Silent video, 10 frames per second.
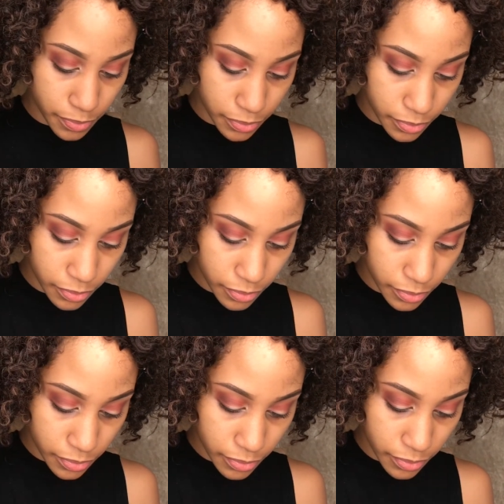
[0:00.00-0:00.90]

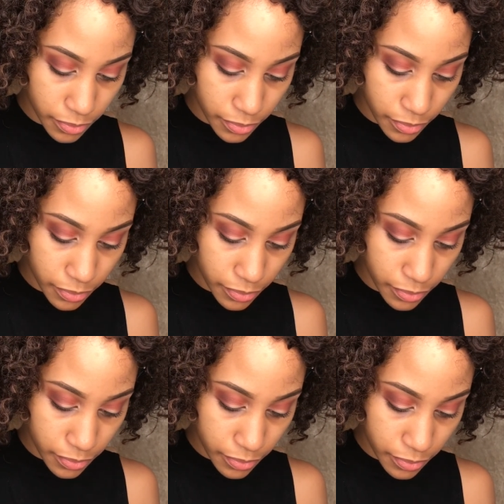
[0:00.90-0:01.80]

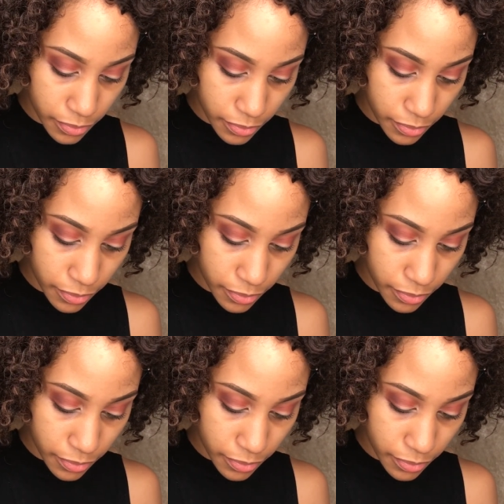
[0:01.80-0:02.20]
Nothing is said.